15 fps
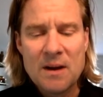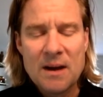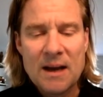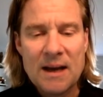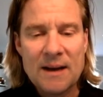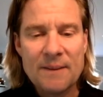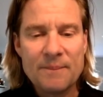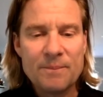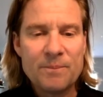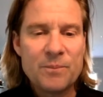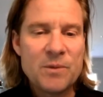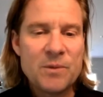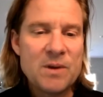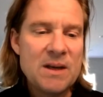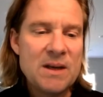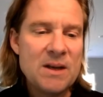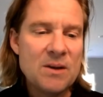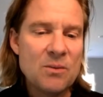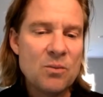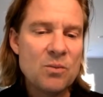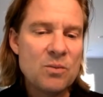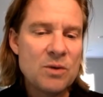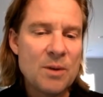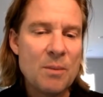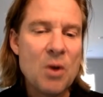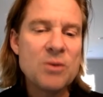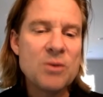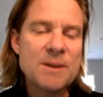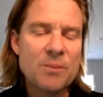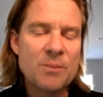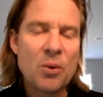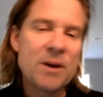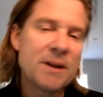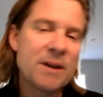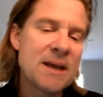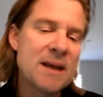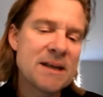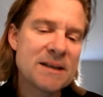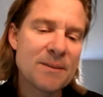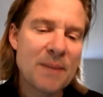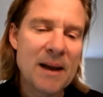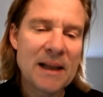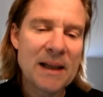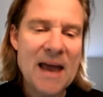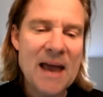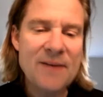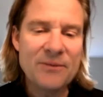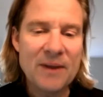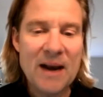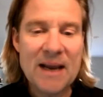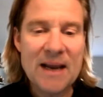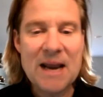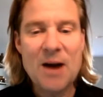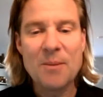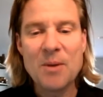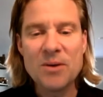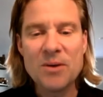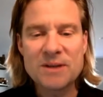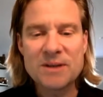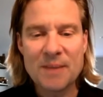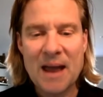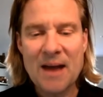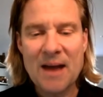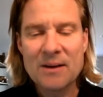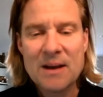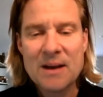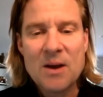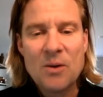The most important things in my life that I care most about